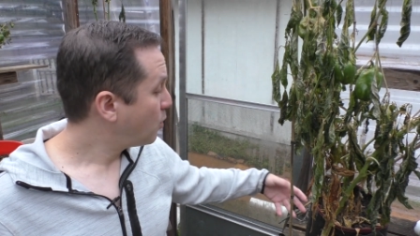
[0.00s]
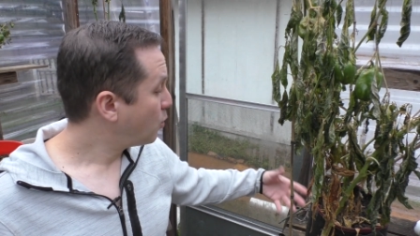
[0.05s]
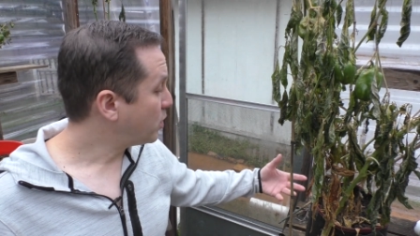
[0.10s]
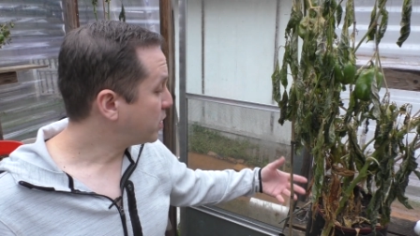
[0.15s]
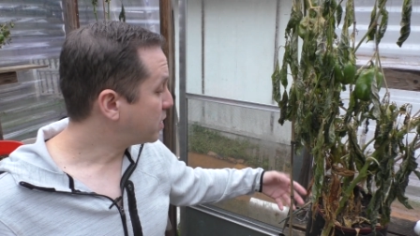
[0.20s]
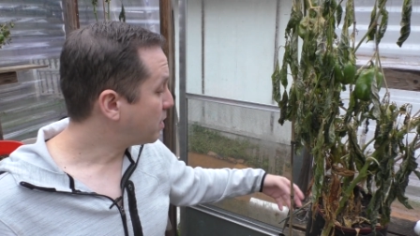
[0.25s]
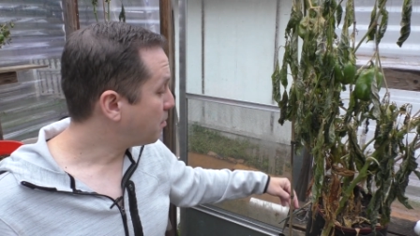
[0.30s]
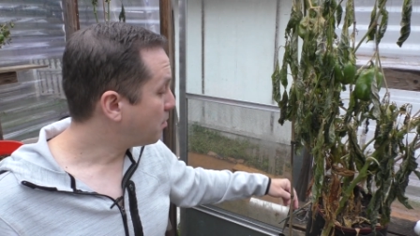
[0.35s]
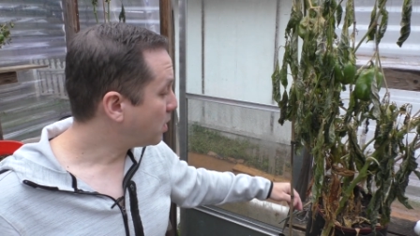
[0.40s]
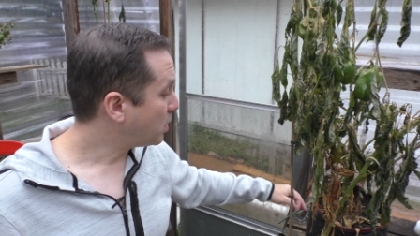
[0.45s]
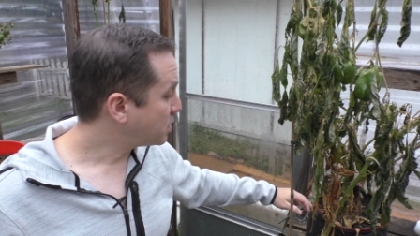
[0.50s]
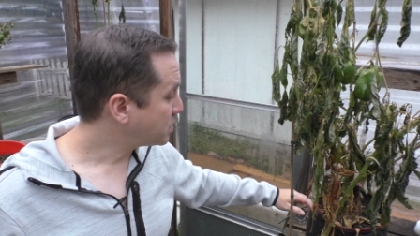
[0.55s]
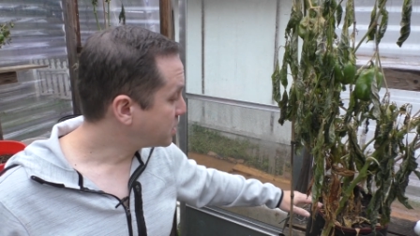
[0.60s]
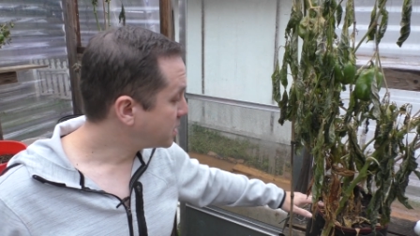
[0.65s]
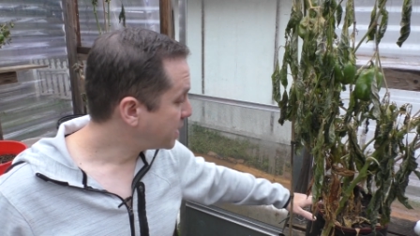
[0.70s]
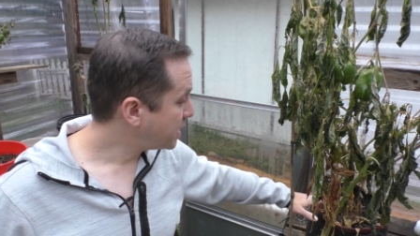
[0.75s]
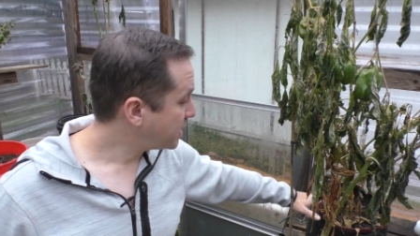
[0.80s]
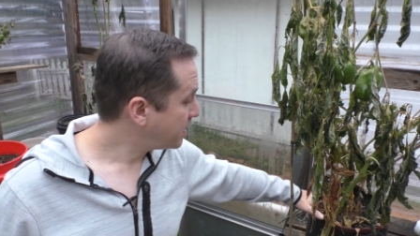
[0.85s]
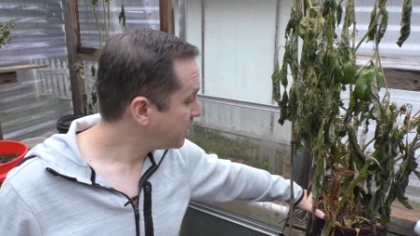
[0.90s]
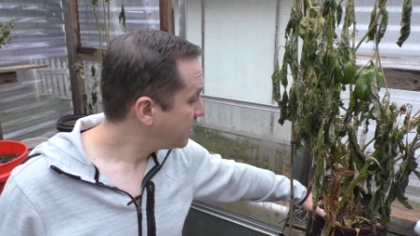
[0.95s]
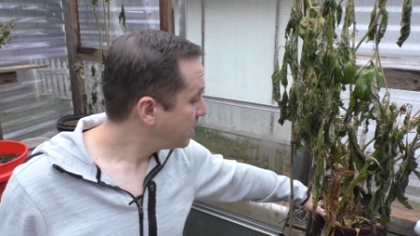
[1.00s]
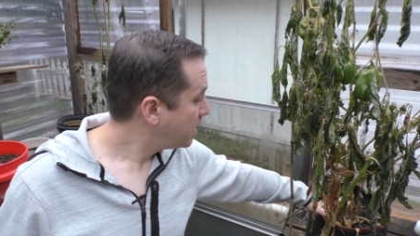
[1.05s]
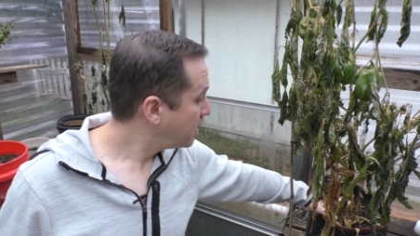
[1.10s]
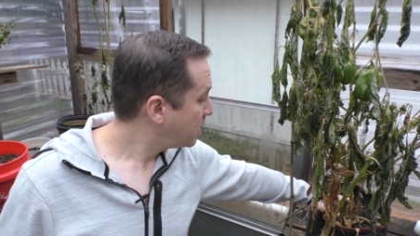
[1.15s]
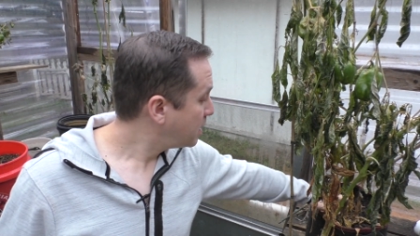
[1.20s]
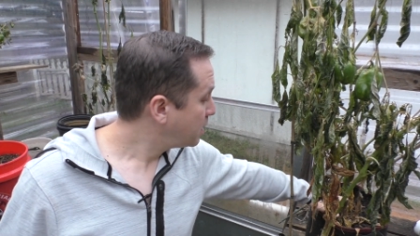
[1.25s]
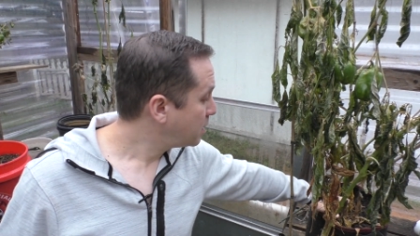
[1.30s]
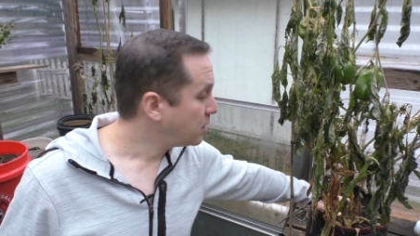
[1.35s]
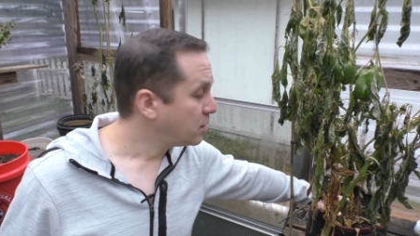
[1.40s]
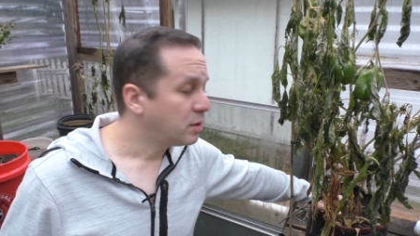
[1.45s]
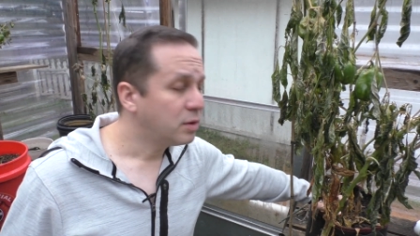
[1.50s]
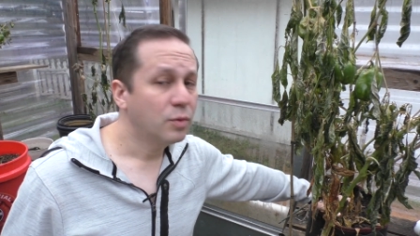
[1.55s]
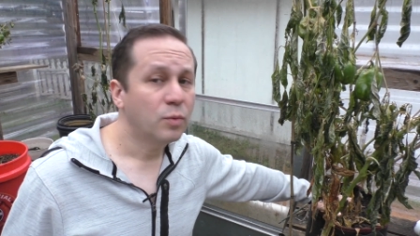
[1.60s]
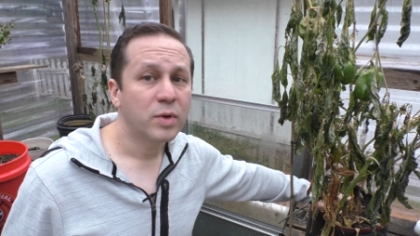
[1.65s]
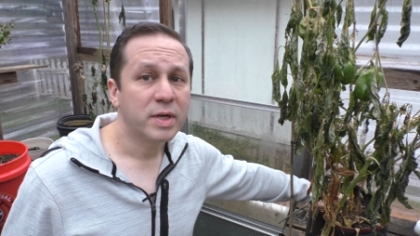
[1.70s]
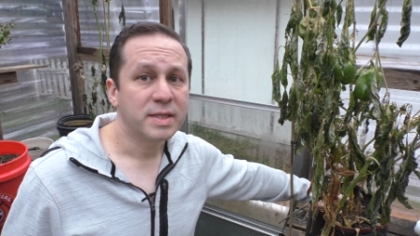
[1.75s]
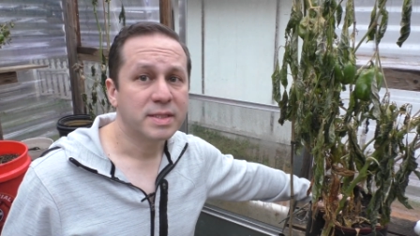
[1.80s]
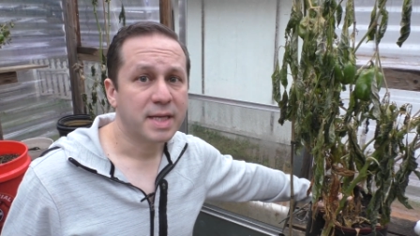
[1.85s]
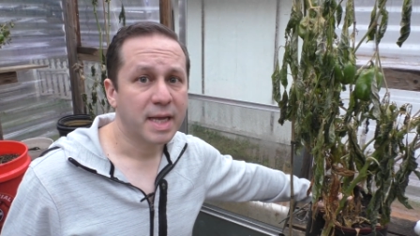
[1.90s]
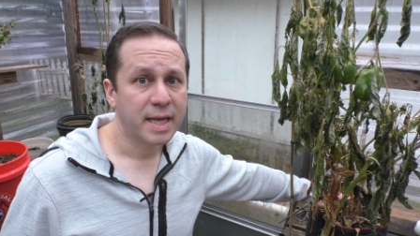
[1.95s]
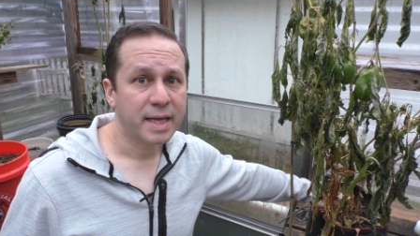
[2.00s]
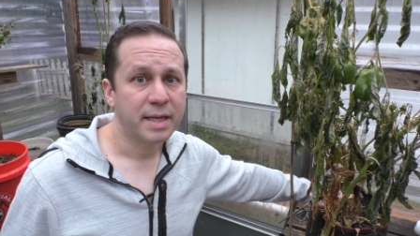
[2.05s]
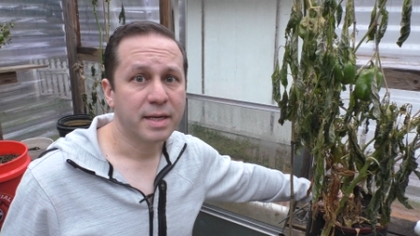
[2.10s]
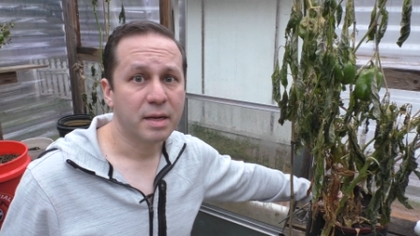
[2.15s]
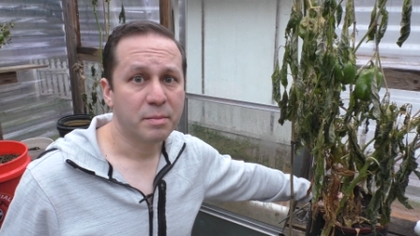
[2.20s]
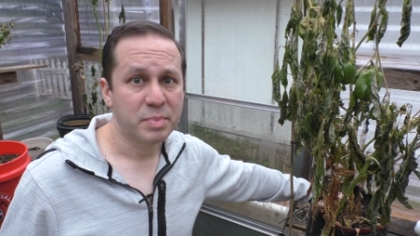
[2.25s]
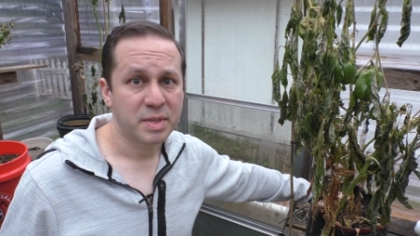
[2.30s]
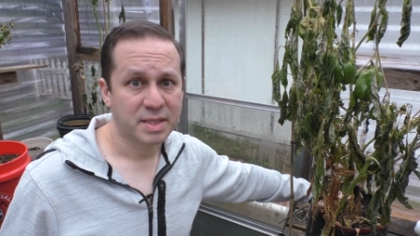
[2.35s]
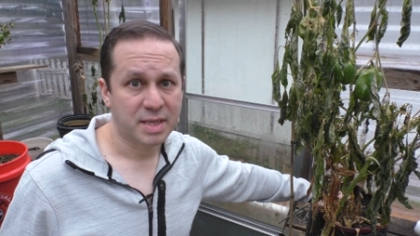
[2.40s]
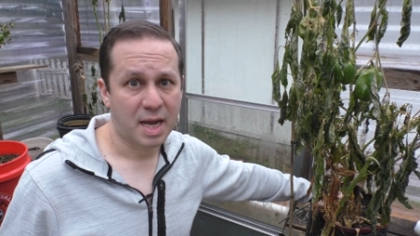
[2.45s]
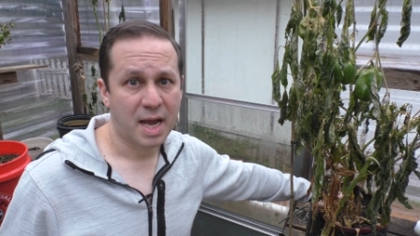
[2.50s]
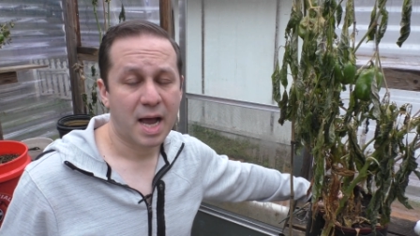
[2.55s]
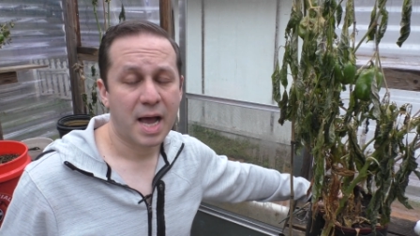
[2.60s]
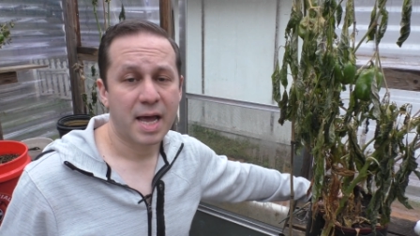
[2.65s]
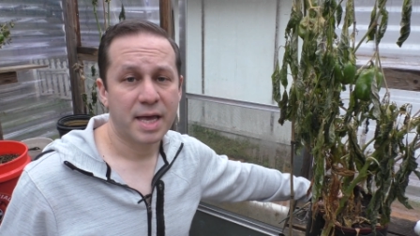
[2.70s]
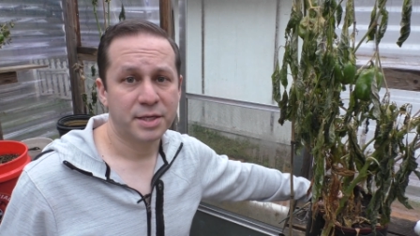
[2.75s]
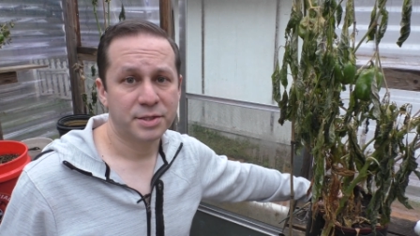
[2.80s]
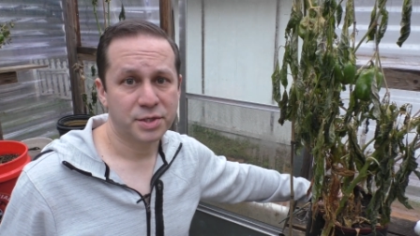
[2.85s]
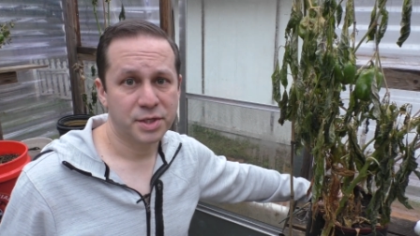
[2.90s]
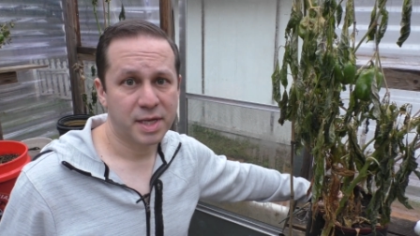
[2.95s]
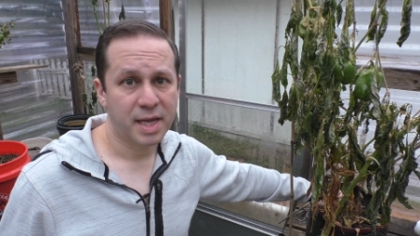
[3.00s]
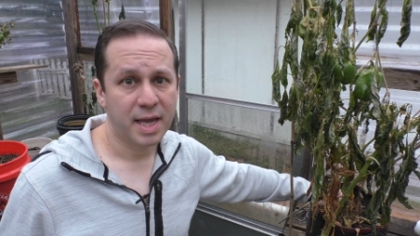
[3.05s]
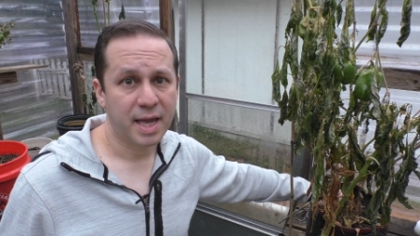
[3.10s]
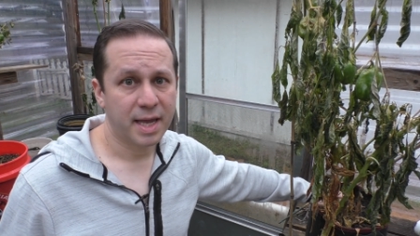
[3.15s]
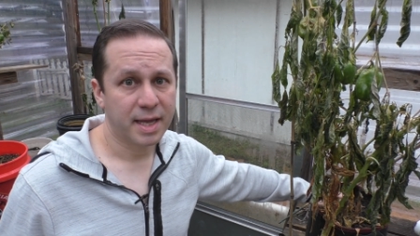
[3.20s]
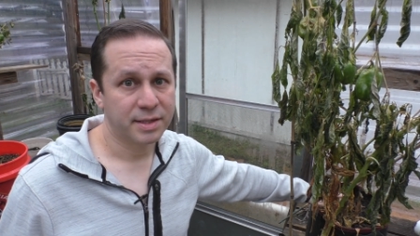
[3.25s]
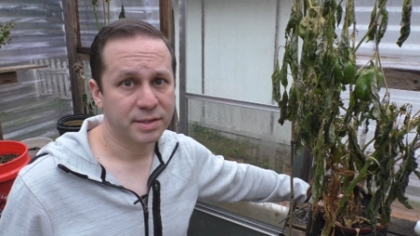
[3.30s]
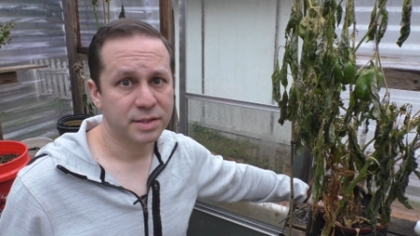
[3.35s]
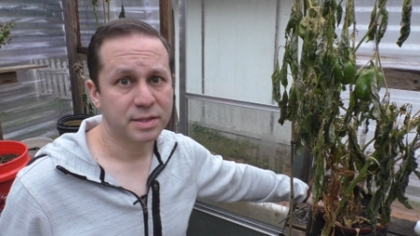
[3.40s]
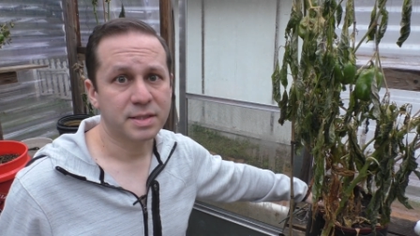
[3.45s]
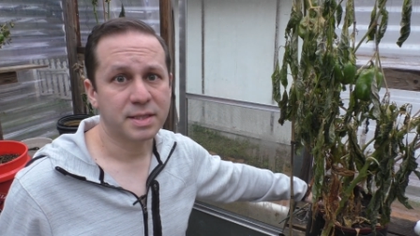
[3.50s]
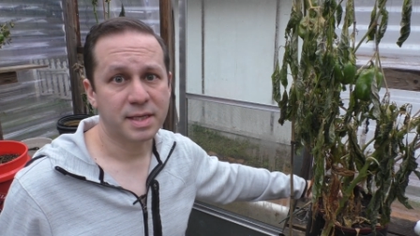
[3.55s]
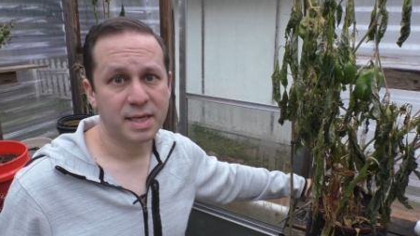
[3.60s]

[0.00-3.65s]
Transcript: With the mulching, you want to take it up as high as you can just